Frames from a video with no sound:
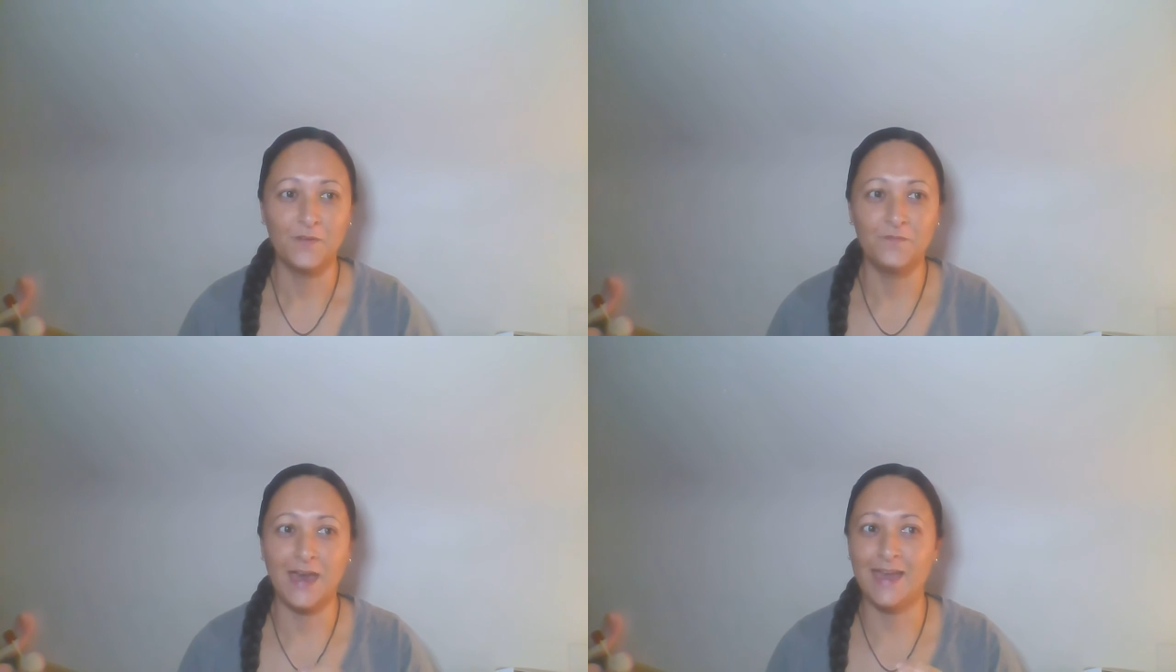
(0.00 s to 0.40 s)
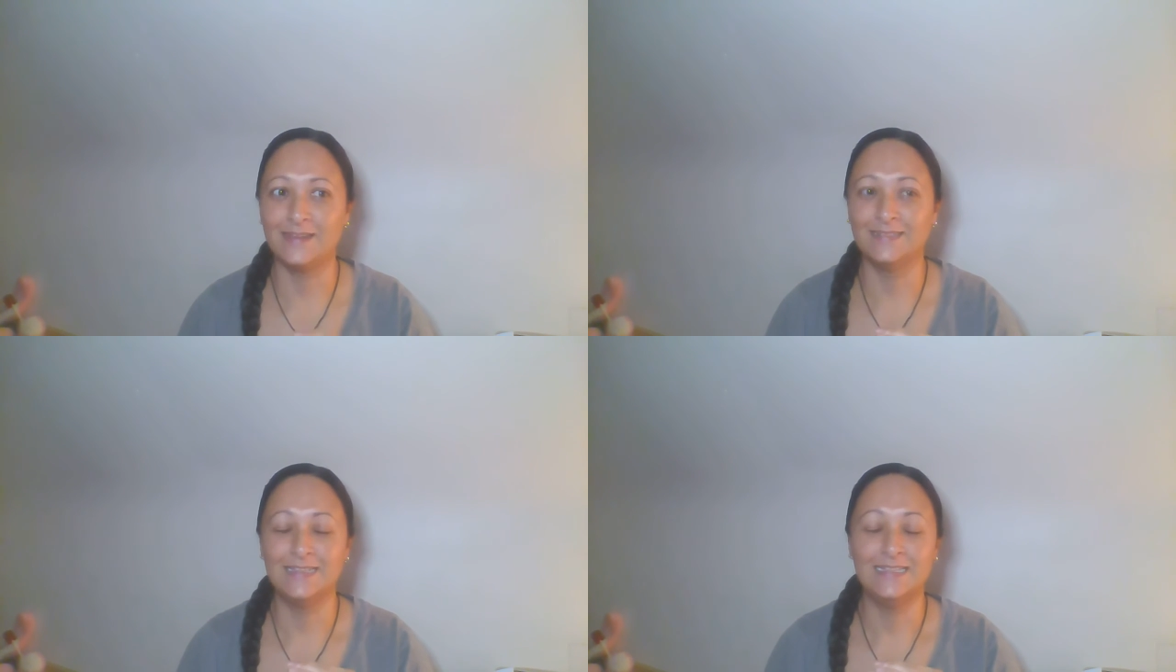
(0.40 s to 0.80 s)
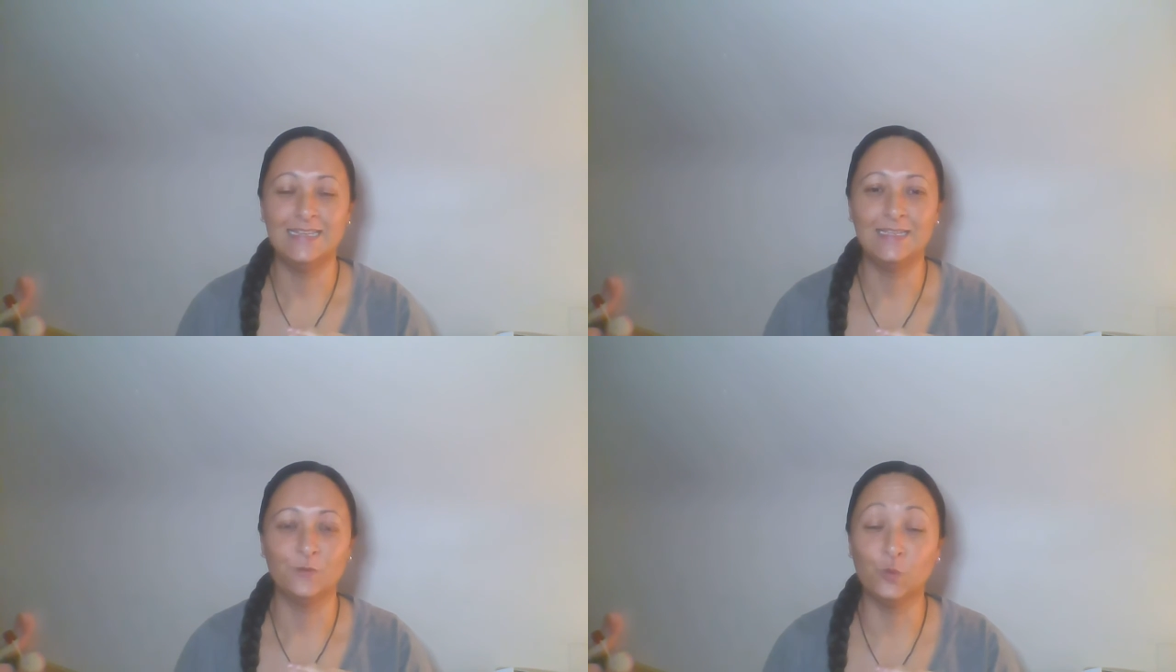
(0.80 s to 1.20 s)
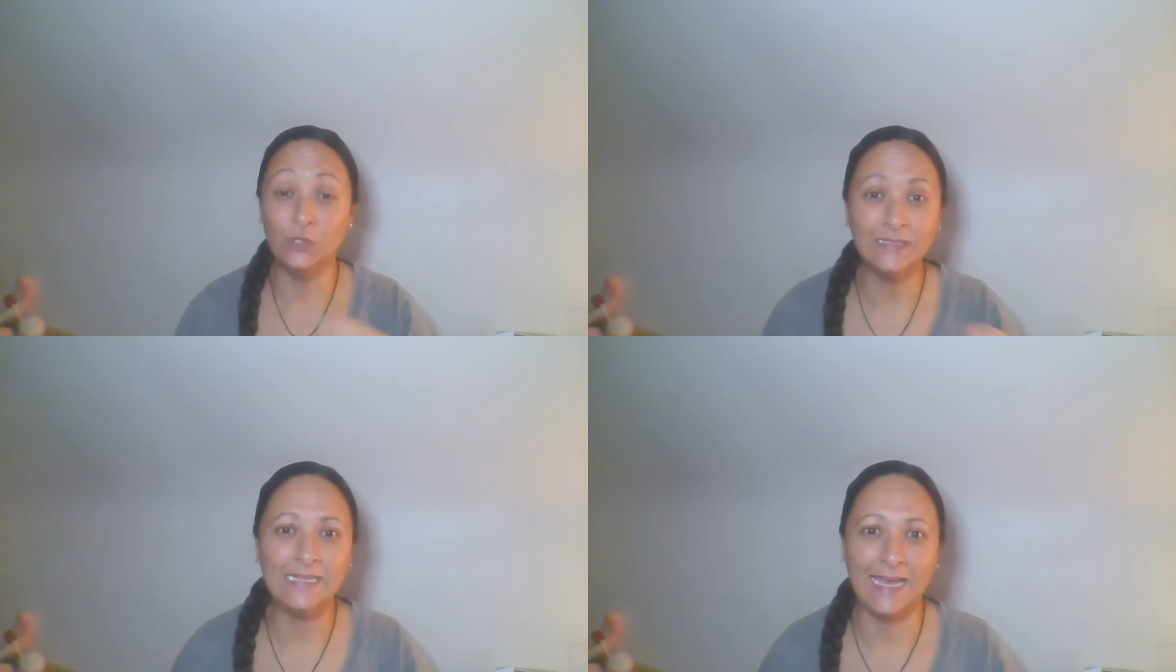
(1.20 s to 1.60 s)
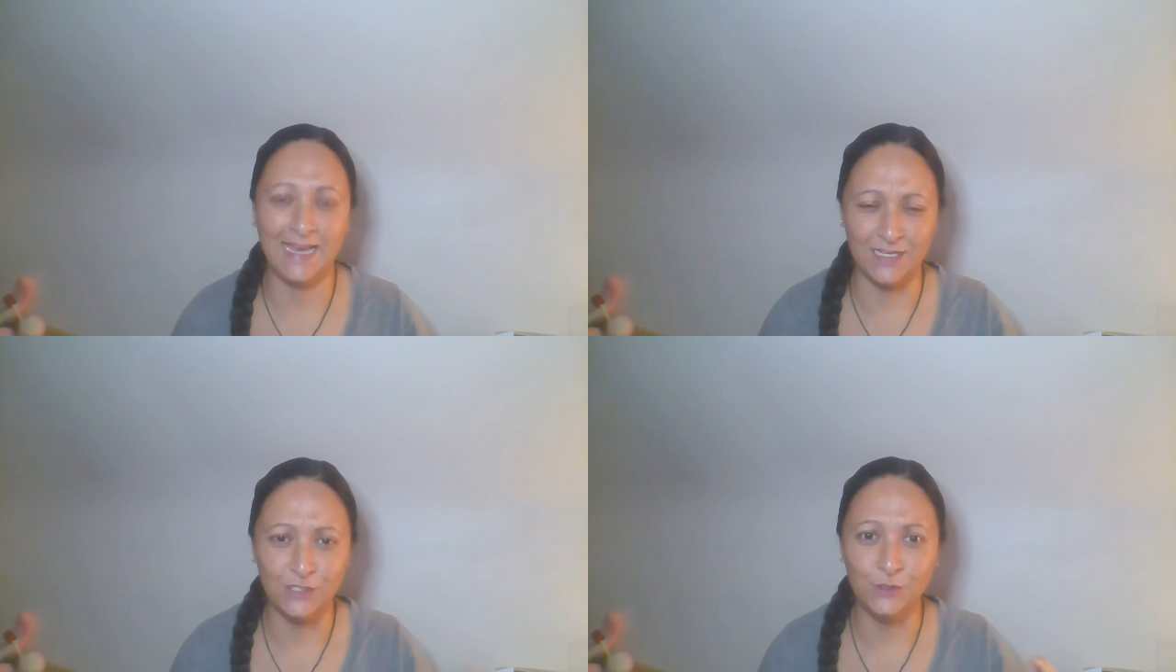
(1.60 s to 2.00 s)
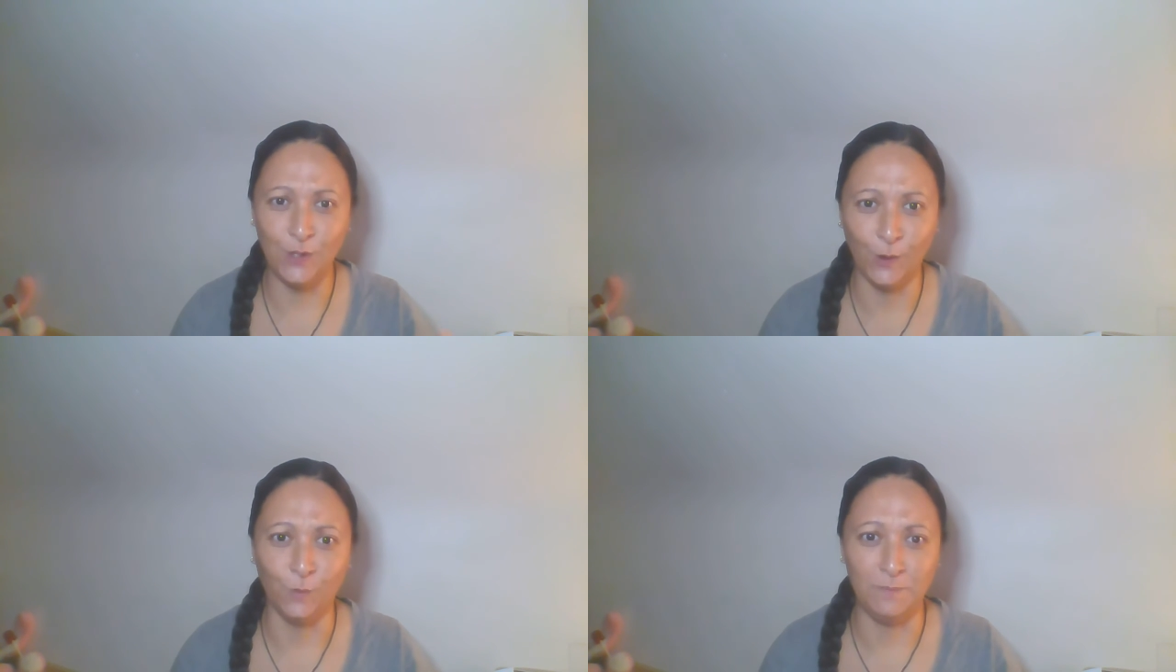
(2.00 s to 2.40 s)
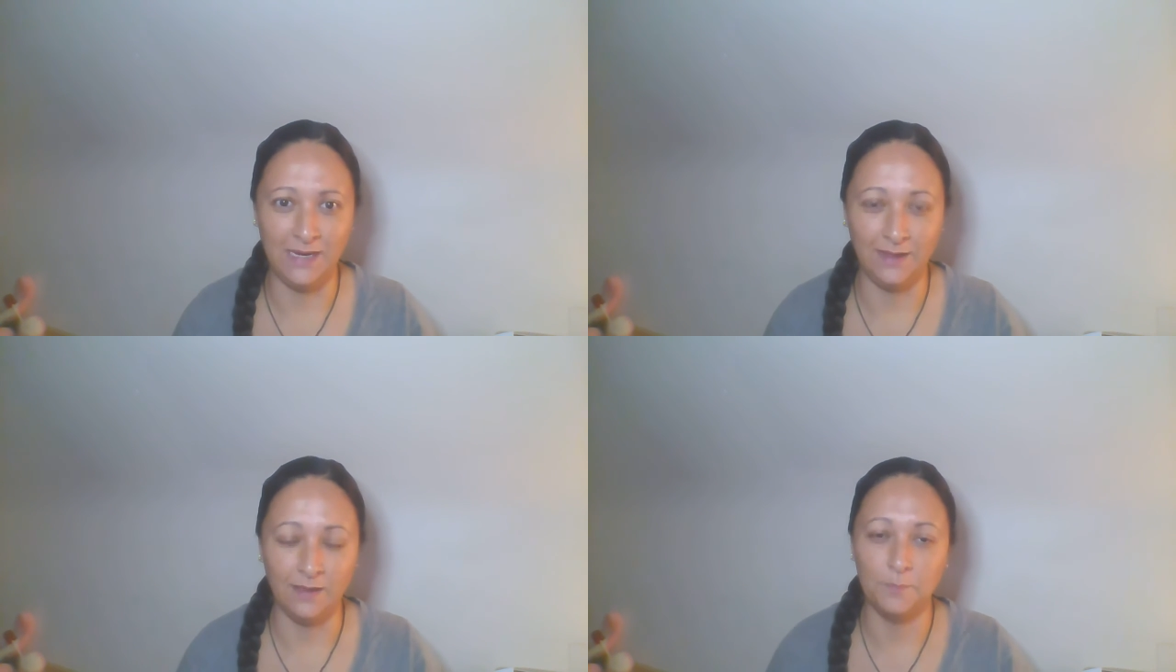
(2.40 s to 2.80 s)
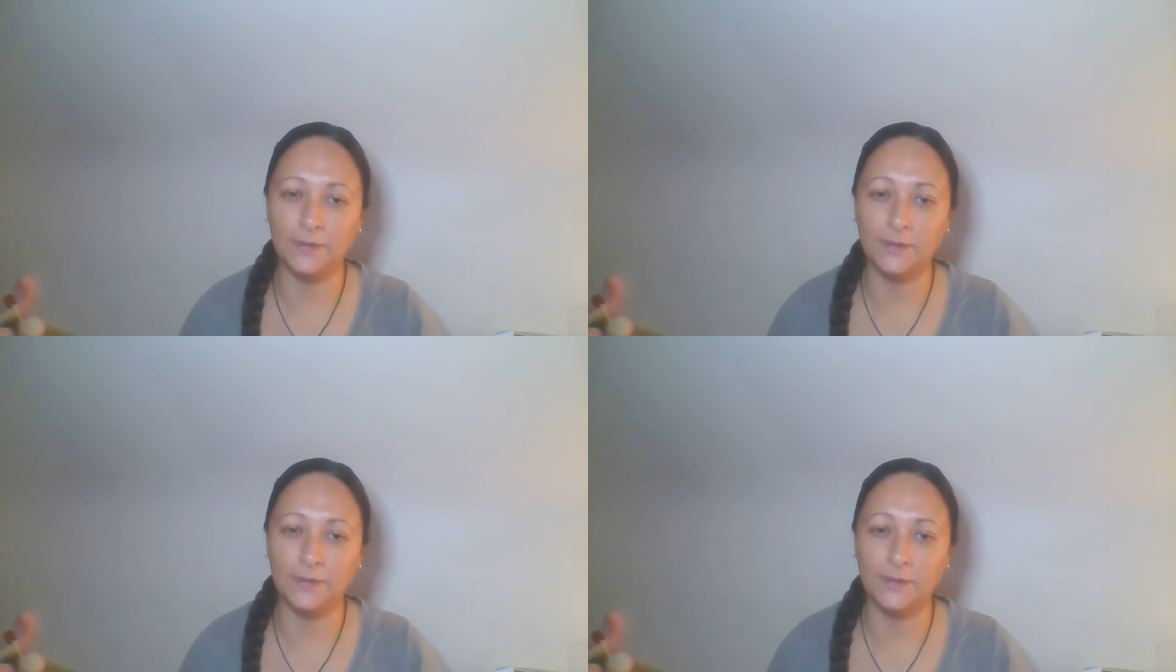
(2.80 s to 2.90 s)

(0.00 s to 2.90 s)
that really had no meaning,